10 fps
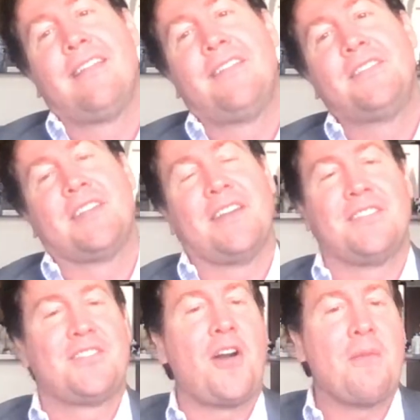There's a
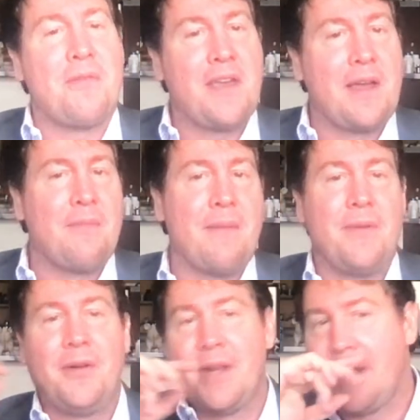startup thing in my
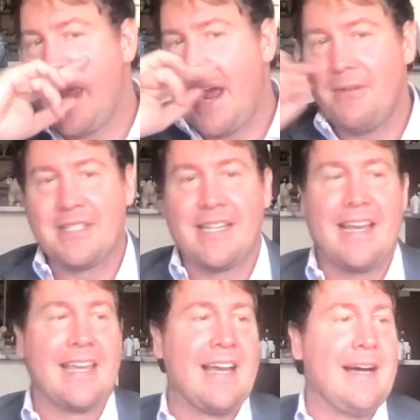building, and I was
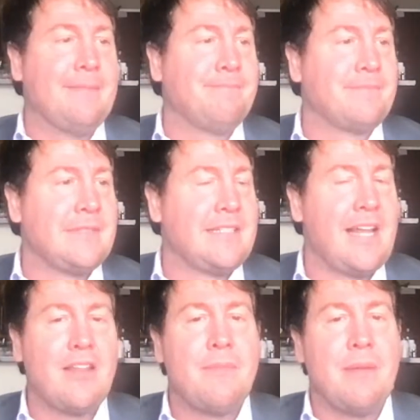like
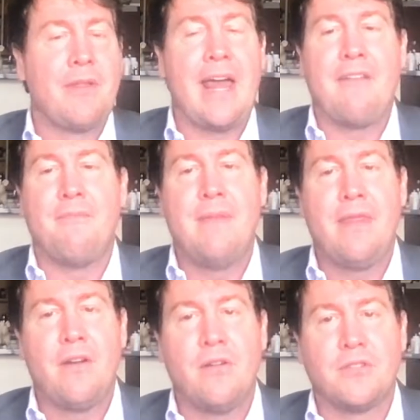telling people that I have
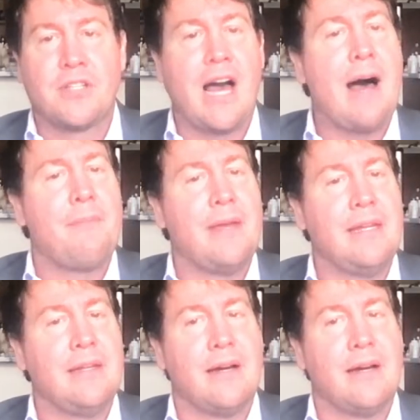Mythos copy